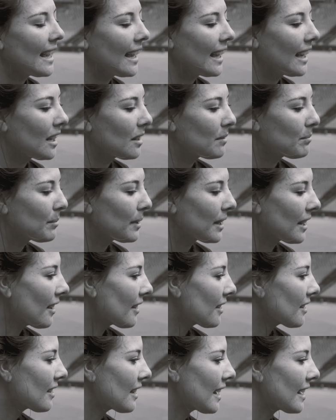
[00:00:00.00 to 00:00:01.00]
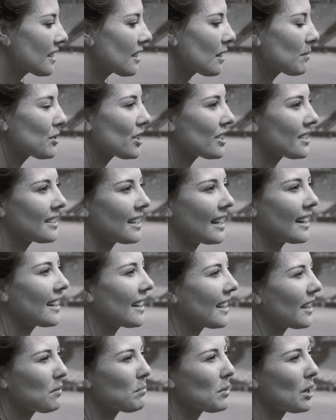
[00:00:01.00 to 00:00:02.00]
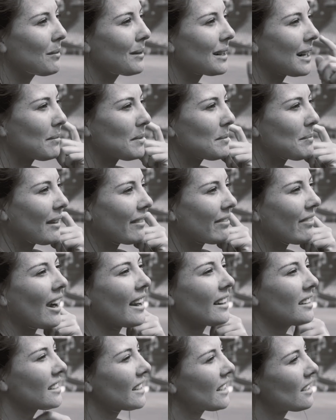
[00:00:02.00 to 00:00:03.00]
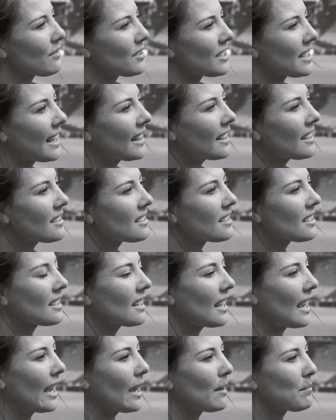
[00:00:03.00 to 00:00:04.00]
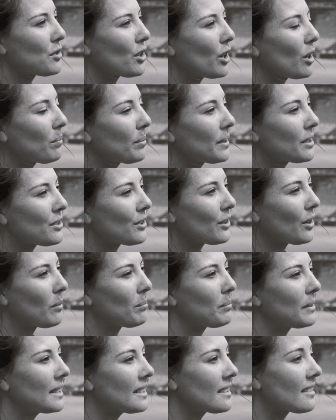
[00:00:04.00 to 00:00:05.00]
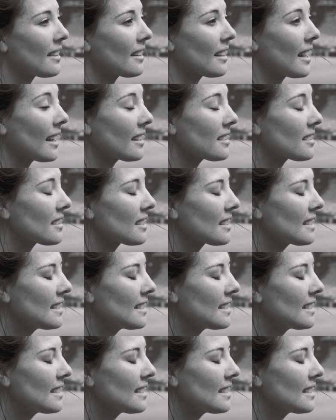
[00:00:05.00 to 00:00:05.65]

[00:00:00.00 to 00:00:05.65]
But other than that, I'm just studying at the moment. I'm in my final year of studies, so hoping to complete that